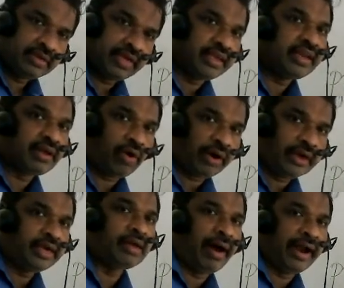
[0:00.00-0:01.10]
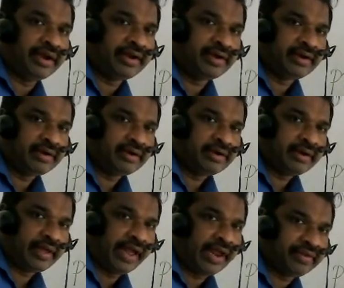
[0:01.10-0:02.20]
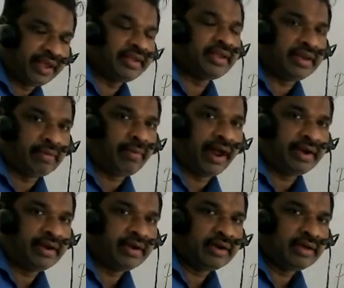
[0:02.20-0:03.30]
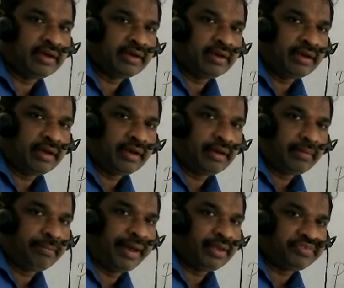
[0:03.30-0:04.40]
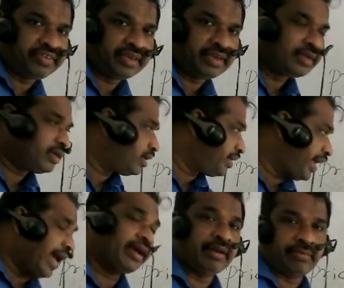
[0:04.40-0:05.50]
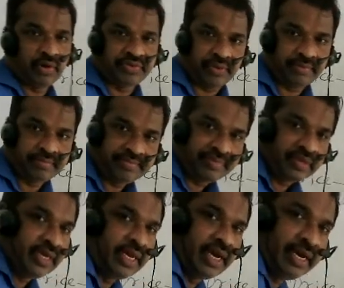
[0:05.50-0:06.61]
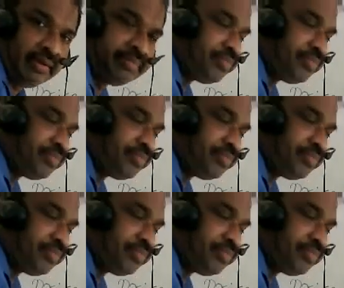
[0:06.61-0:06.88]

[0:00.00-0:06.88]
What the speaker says: change in quantity demanded and change in demand by using a diagram also. Here,